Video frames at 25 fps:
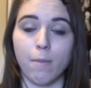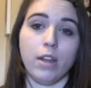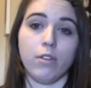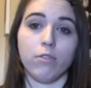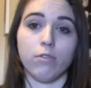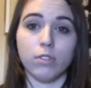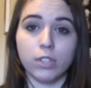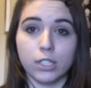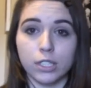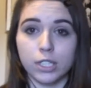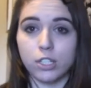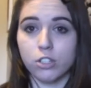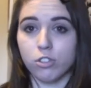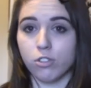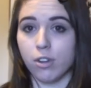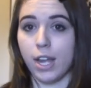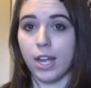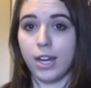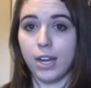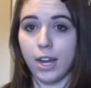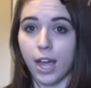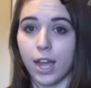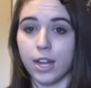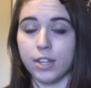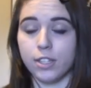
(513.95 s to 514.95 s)
I really try
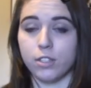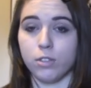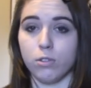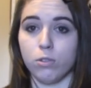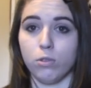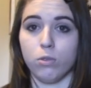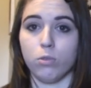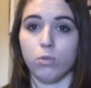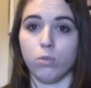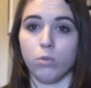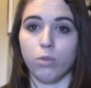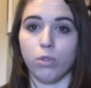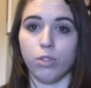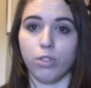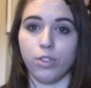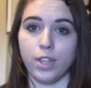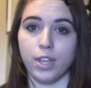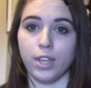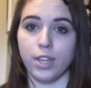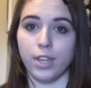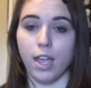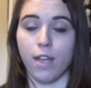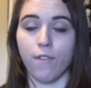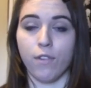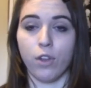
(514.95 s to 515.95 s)
not to
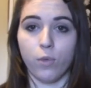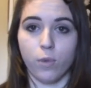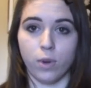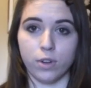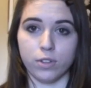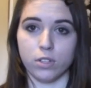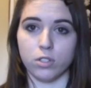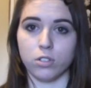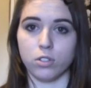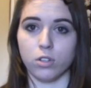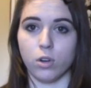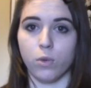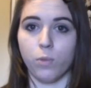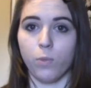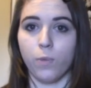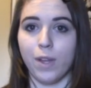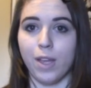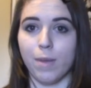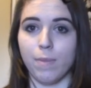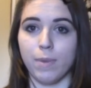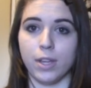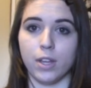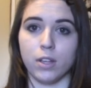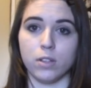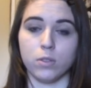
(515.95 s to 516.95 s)
think everyone's a certain
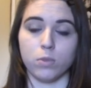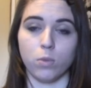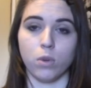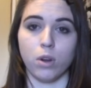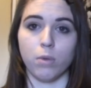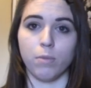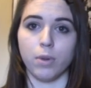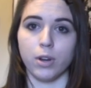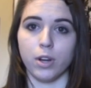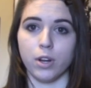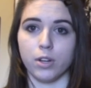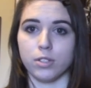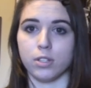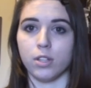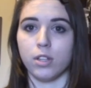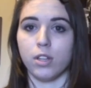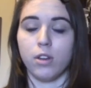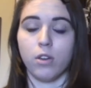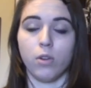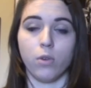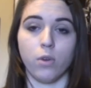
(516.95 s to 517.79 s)
way because one person